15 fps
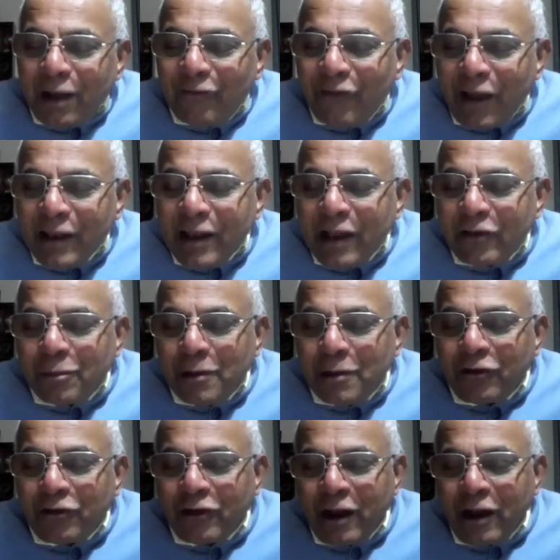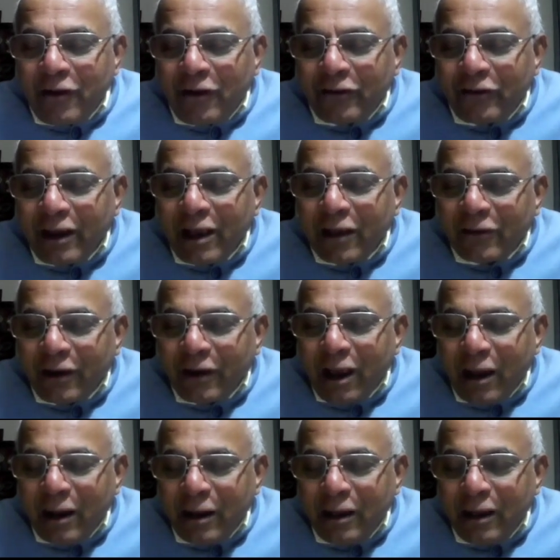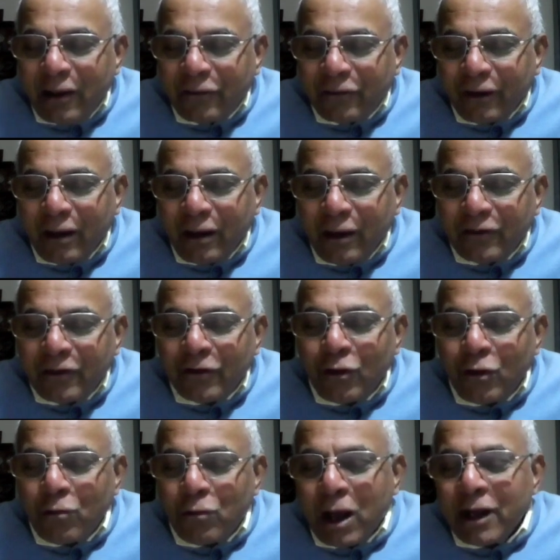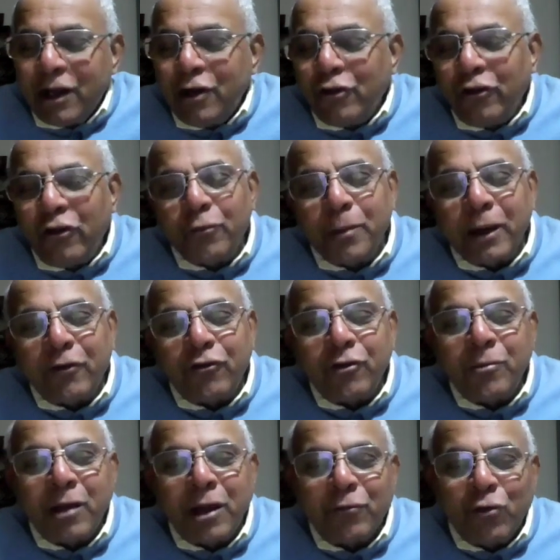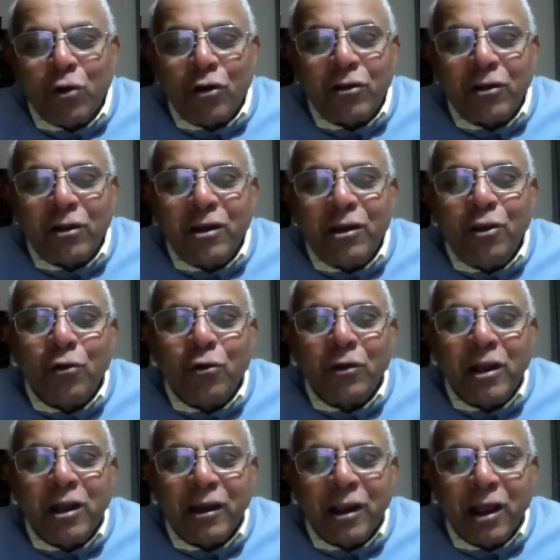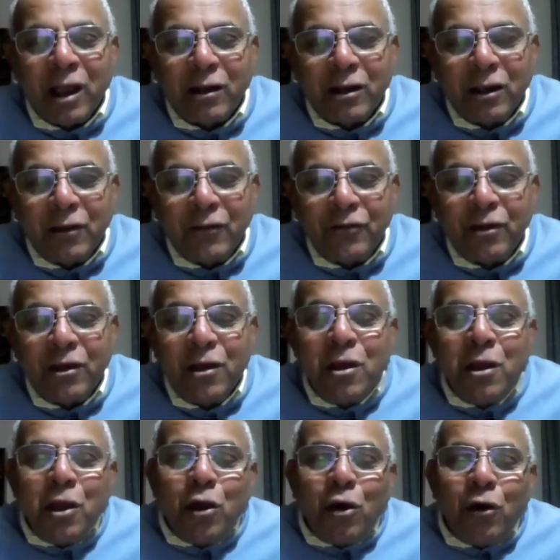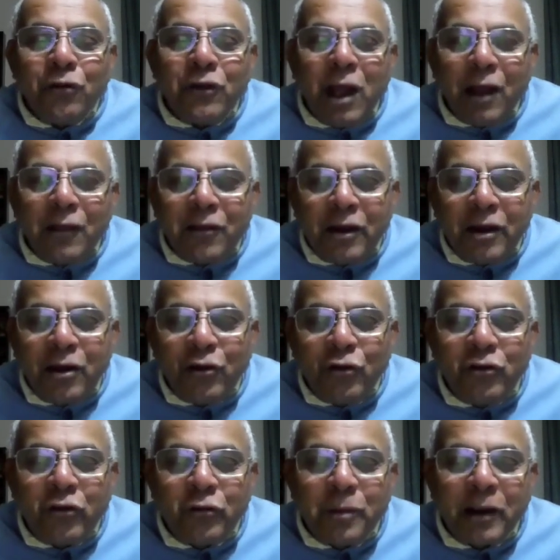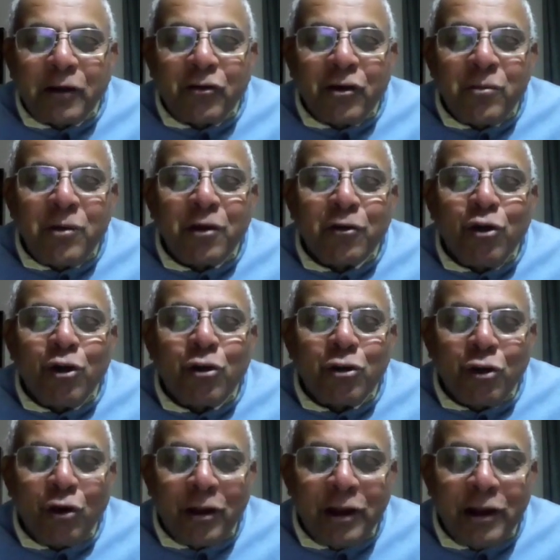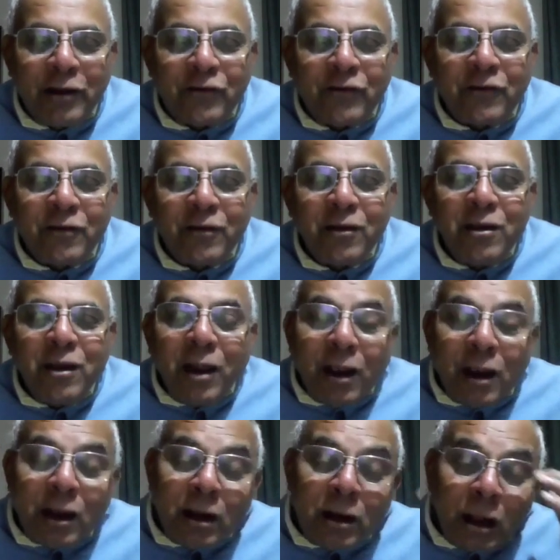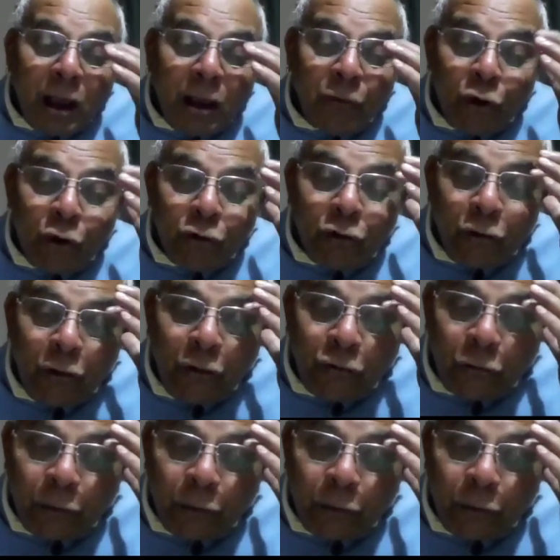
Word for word: a finance minister addressing us at IDSA. He says, on one end of the spectrum, I've got nuclear reactors. On the other end of the spectrum, I've got toilets. And I've got to